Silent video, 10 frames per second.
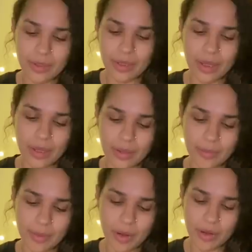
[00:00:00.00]
All
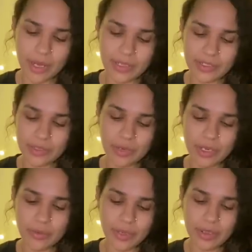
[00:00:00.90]
right, so
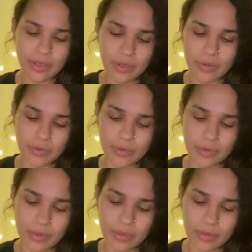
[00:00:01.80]
here we go.